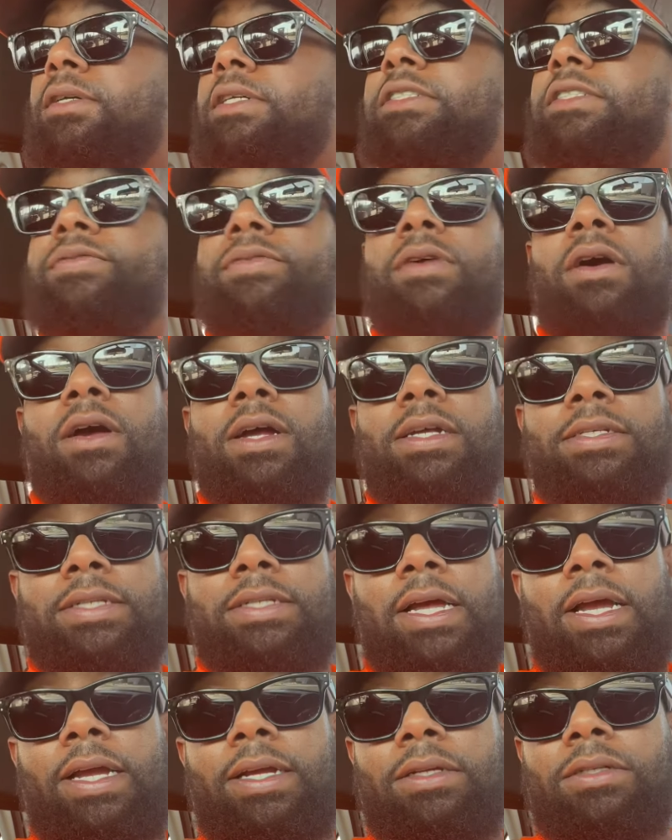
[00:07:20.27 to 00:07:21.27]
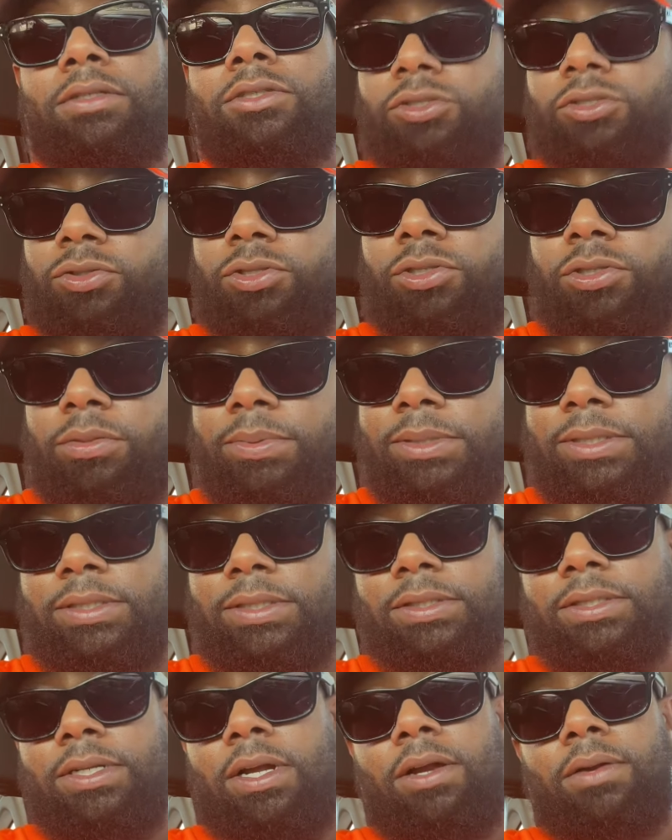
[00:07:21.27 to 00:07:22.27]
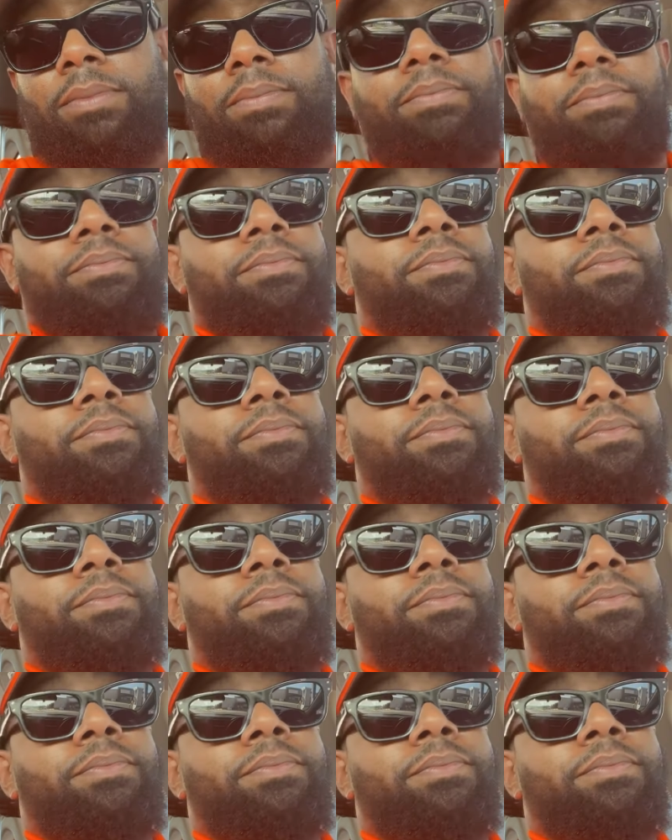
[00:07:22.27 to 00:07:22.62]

as far as like YouTube is concerned.